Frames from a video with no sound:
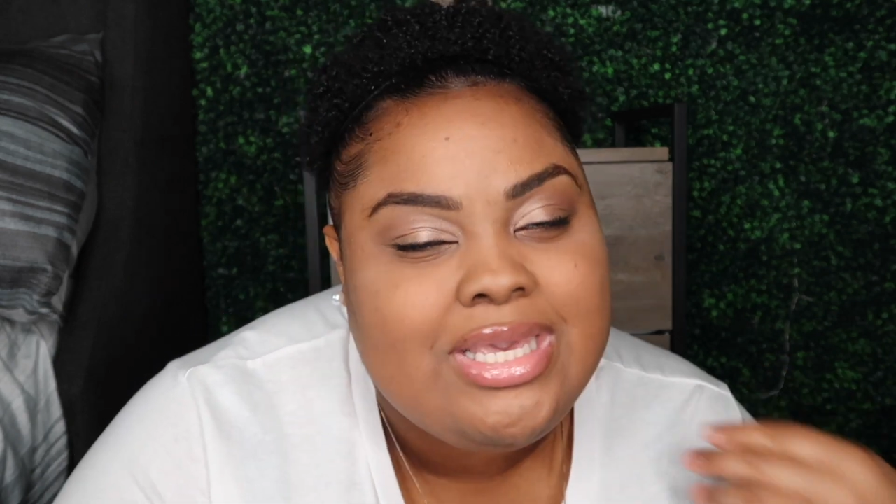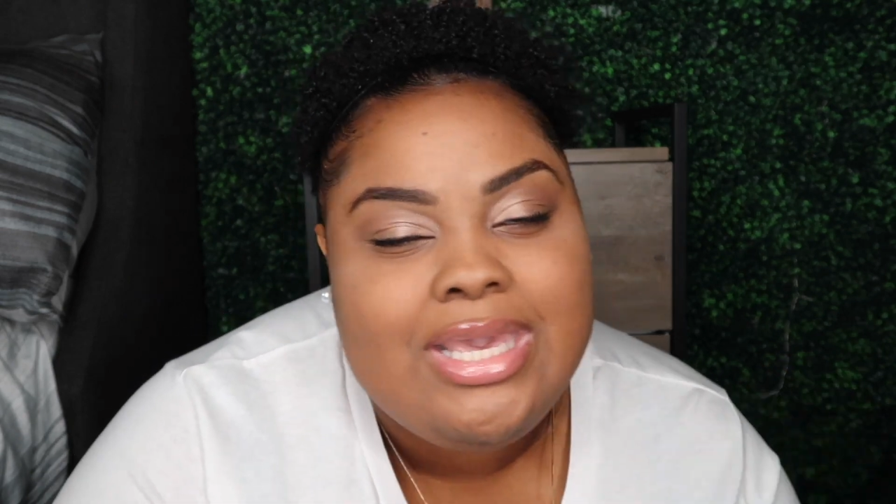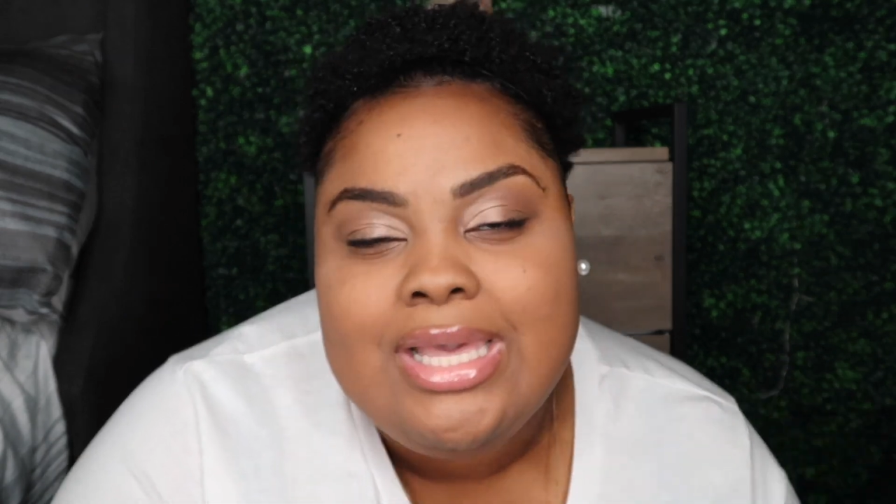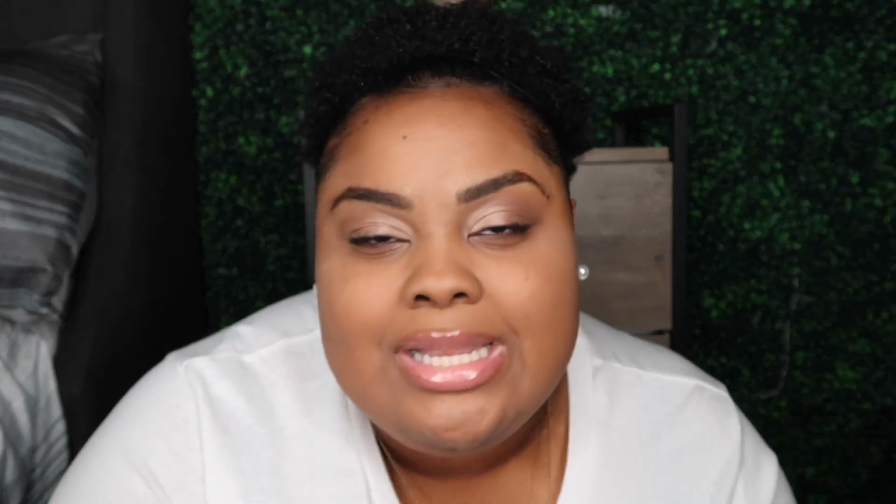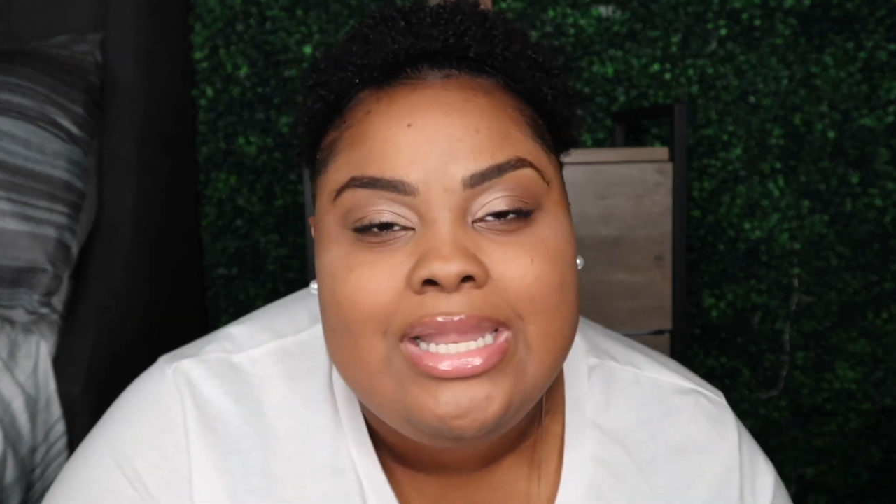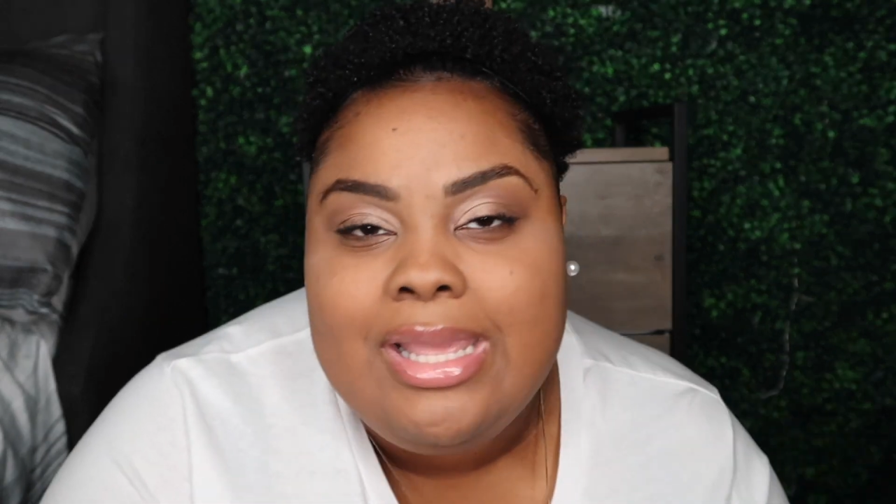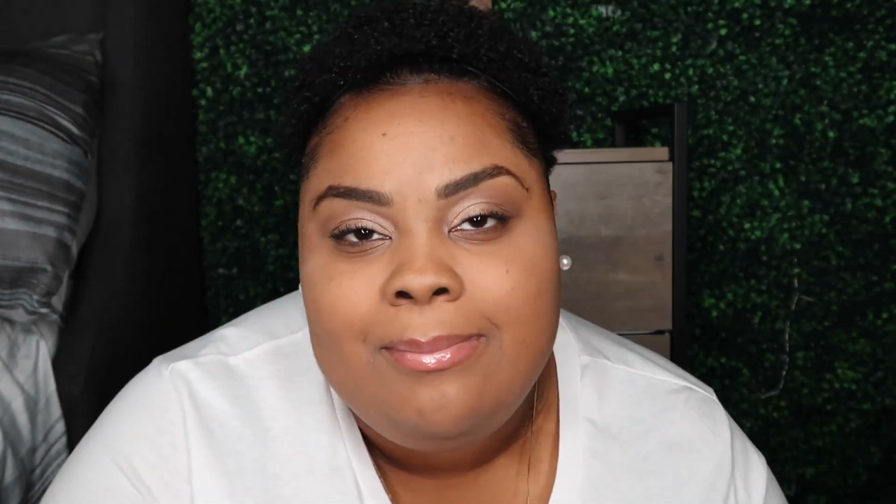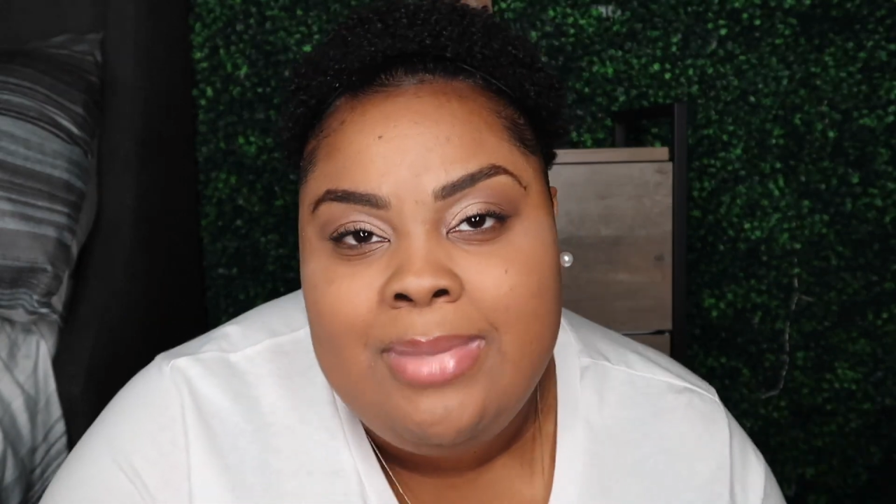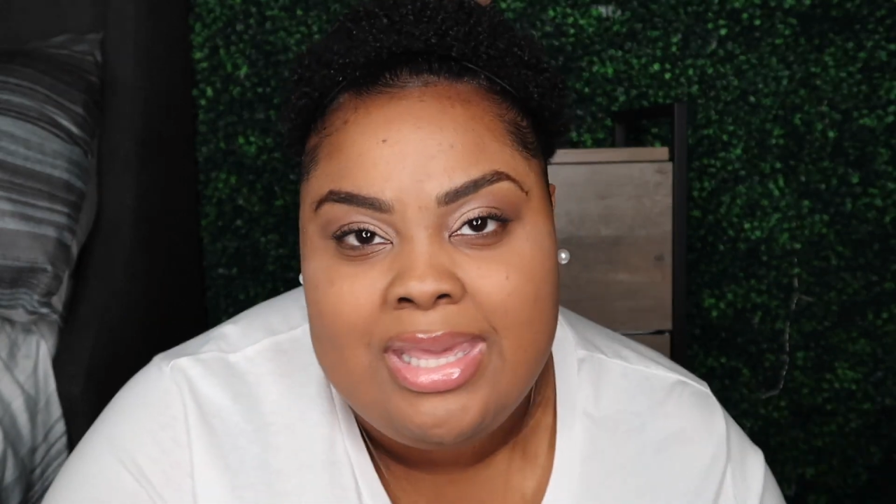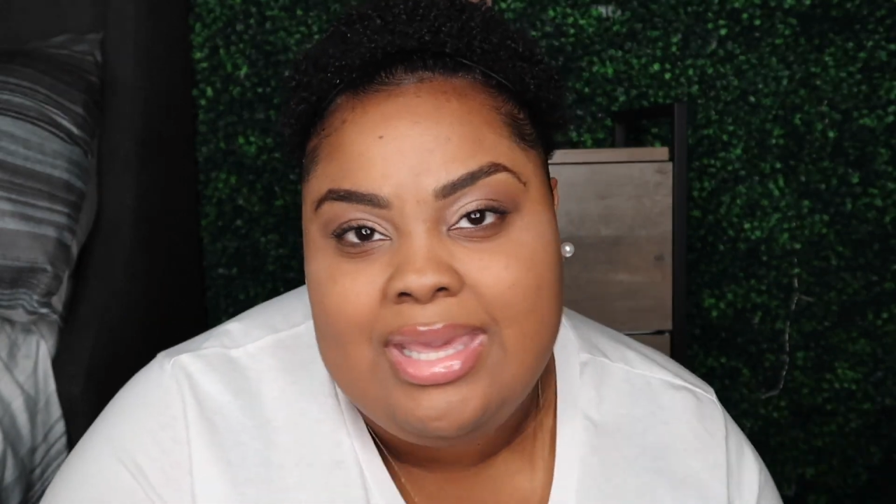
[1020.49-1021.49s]

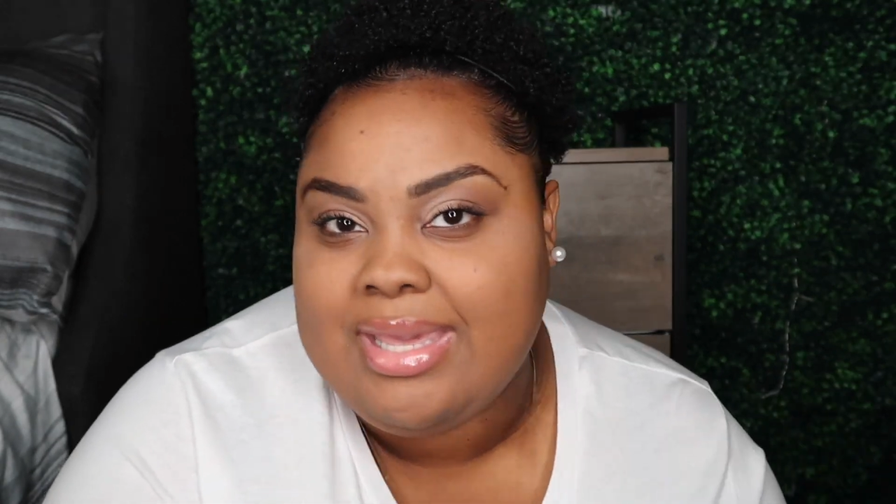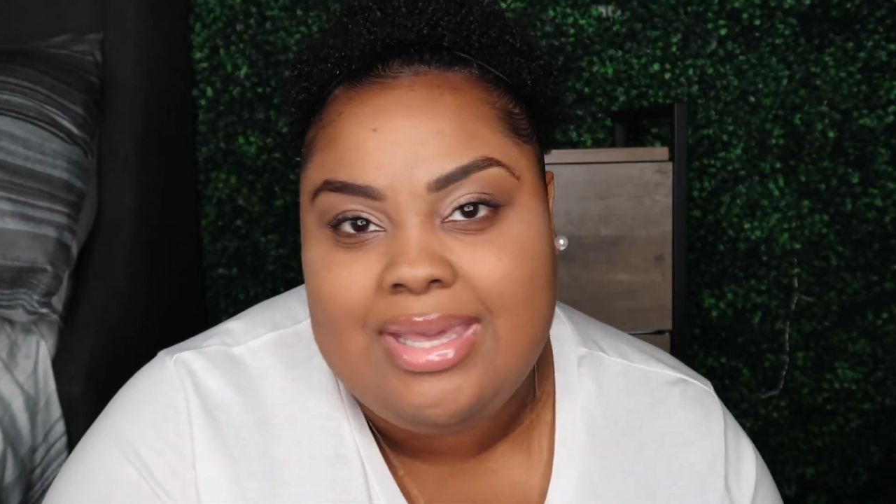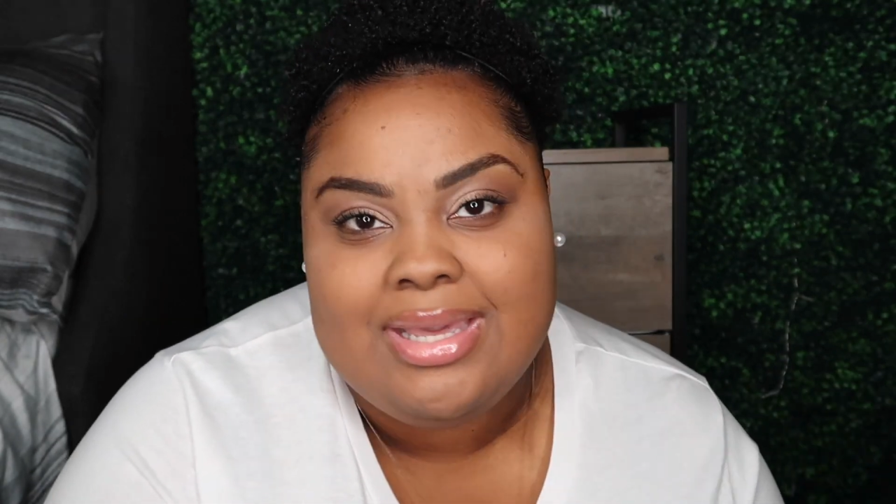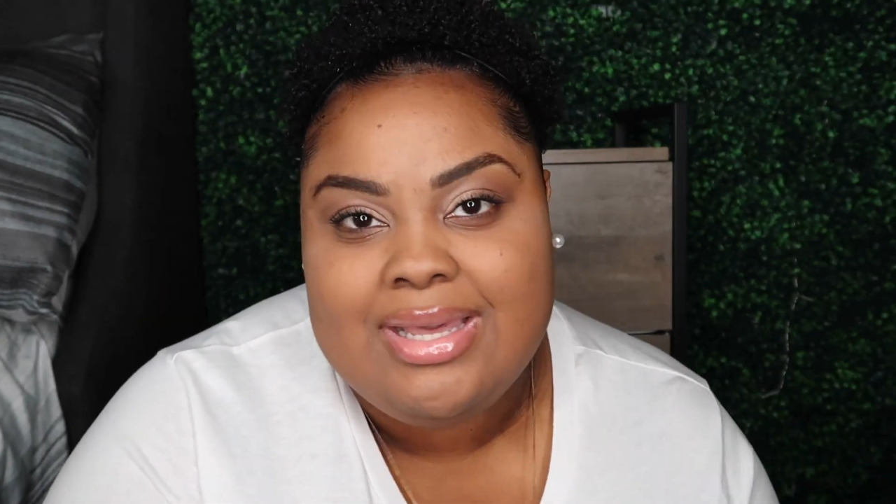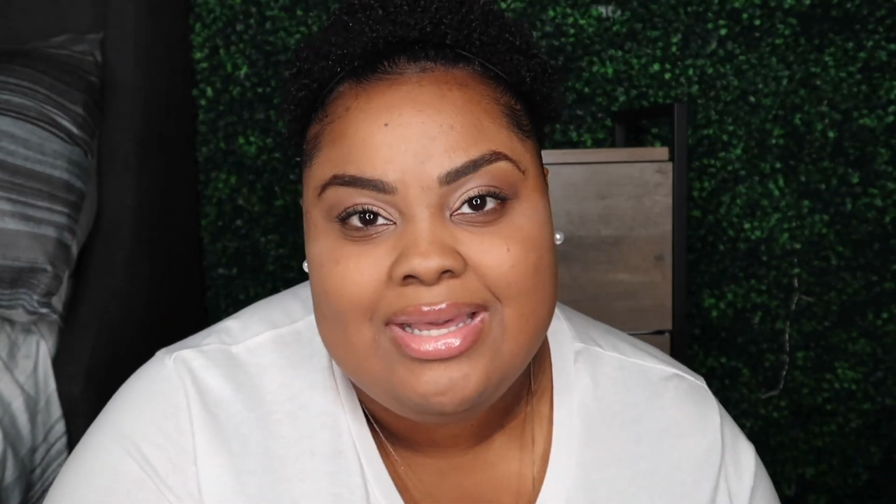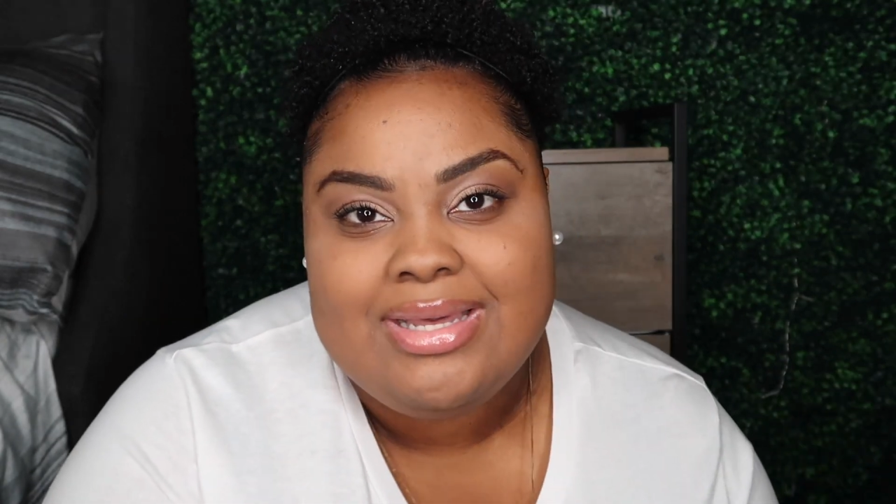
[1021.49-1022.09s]
killing me.